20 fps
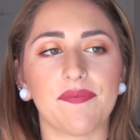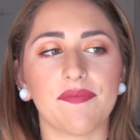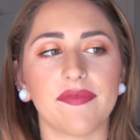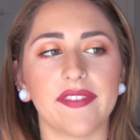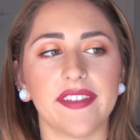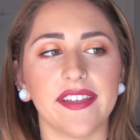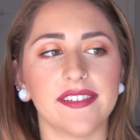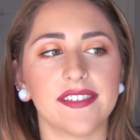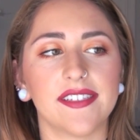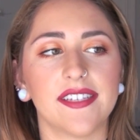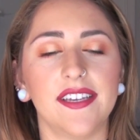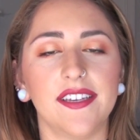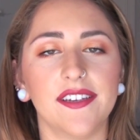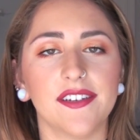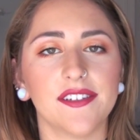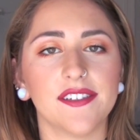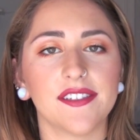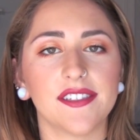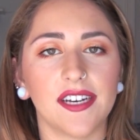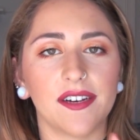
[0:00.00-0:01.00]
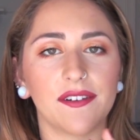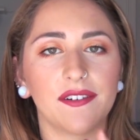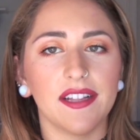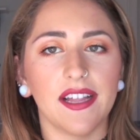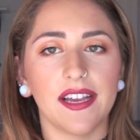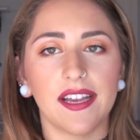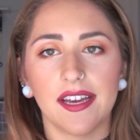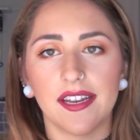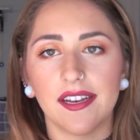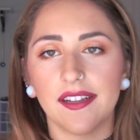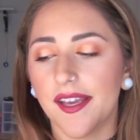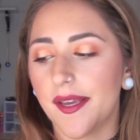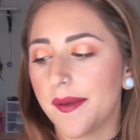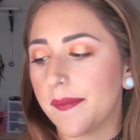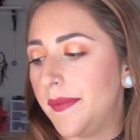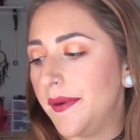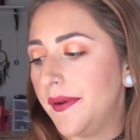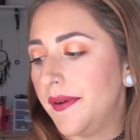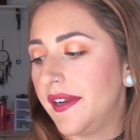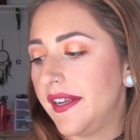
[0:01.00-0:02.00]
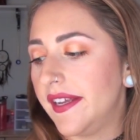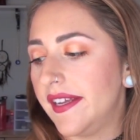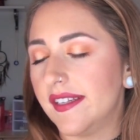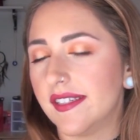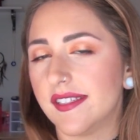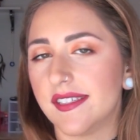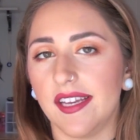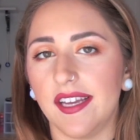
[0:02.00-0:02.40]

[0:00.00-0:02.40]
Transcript: these heels that were like kind of like booties,